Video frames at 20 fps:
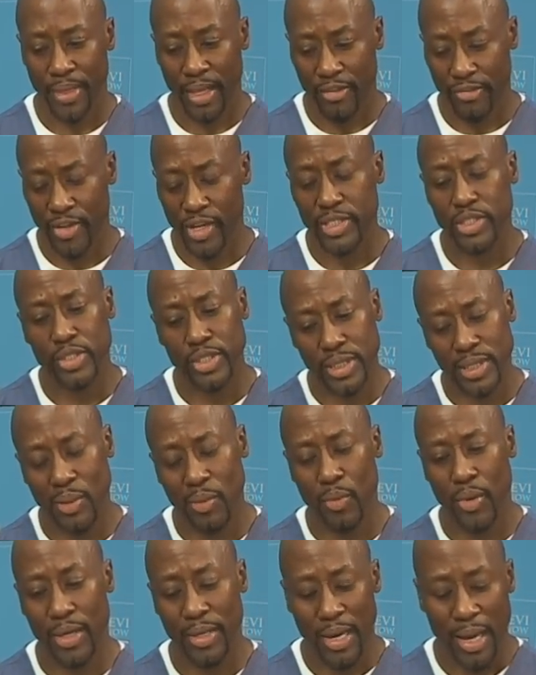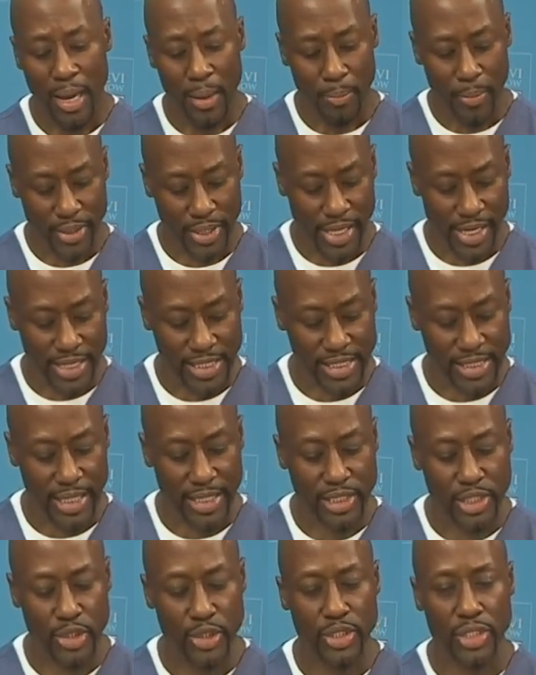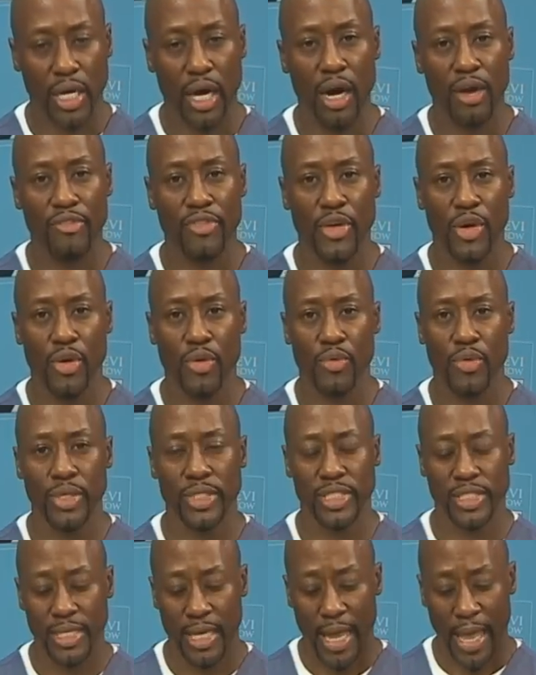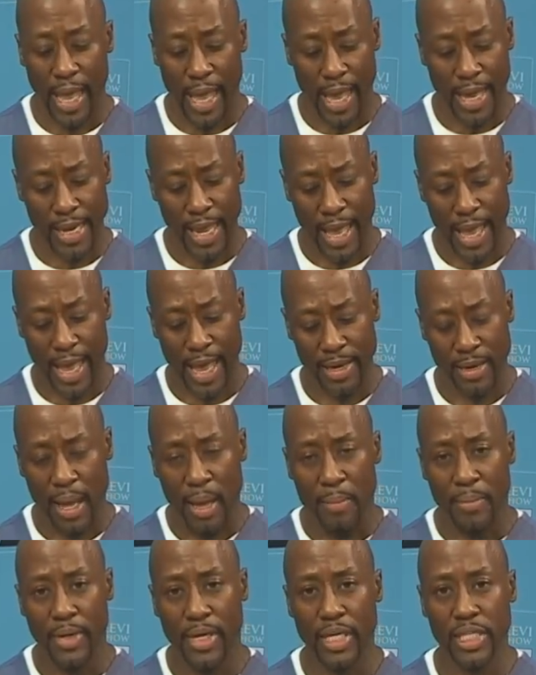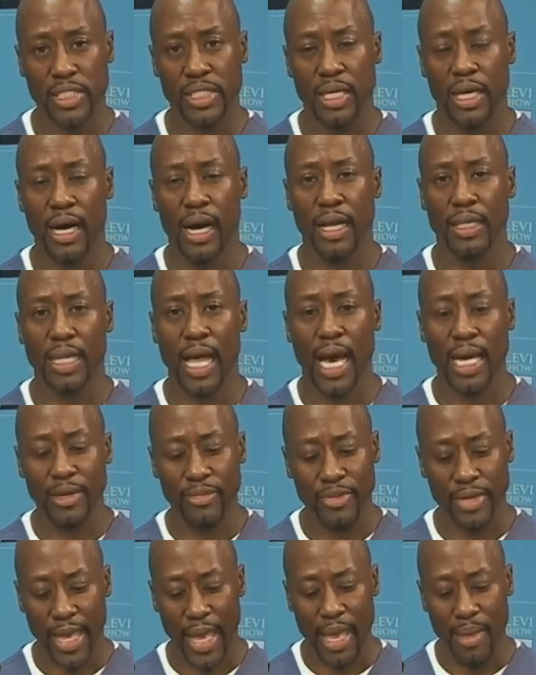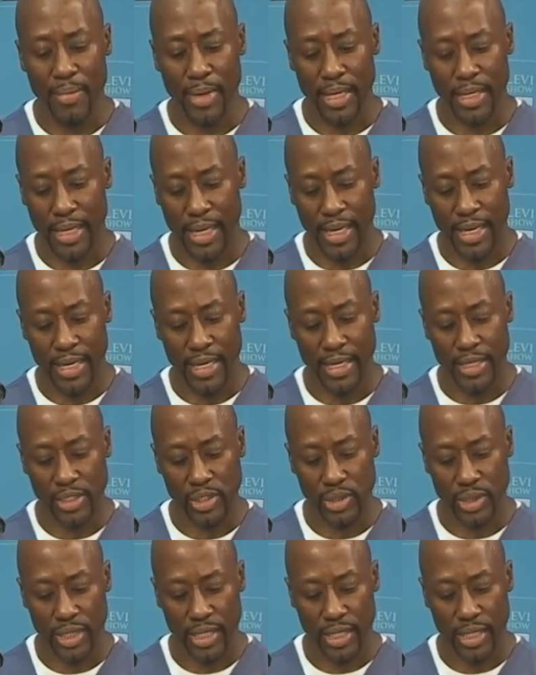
flexors somewhat, but the extensors of your wrist and hand, because a lot of gaming is